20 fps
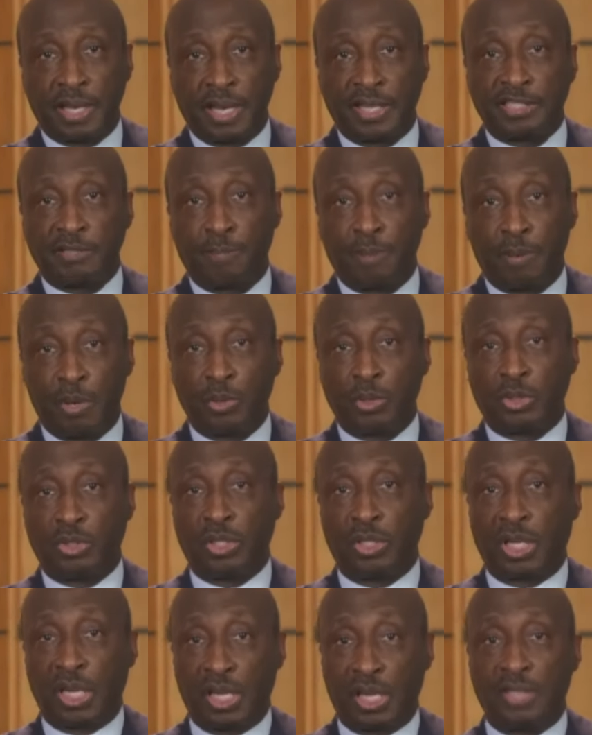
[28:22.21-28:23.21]
as opposed
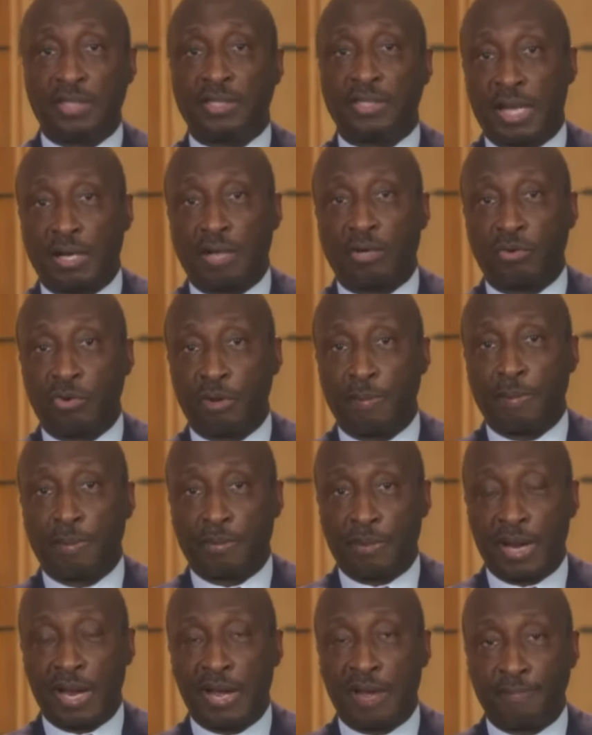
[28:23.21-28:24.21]
to kids that grew up
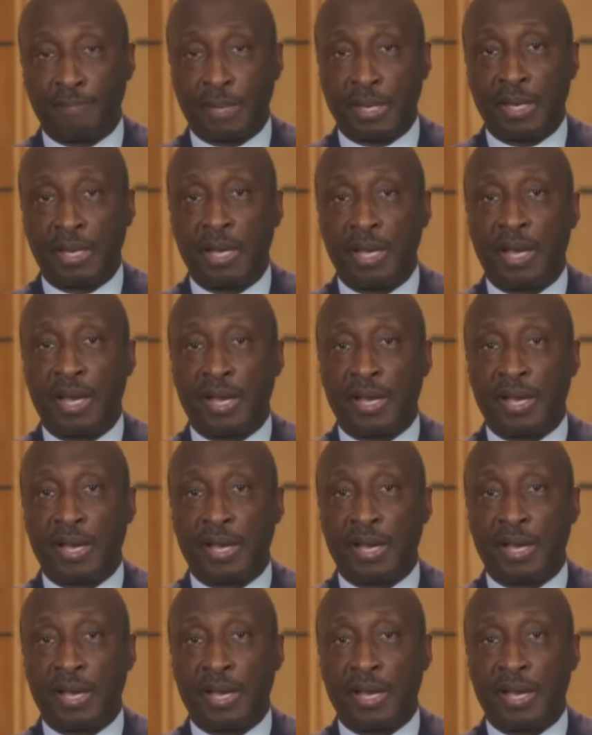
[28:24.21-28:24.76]
around me.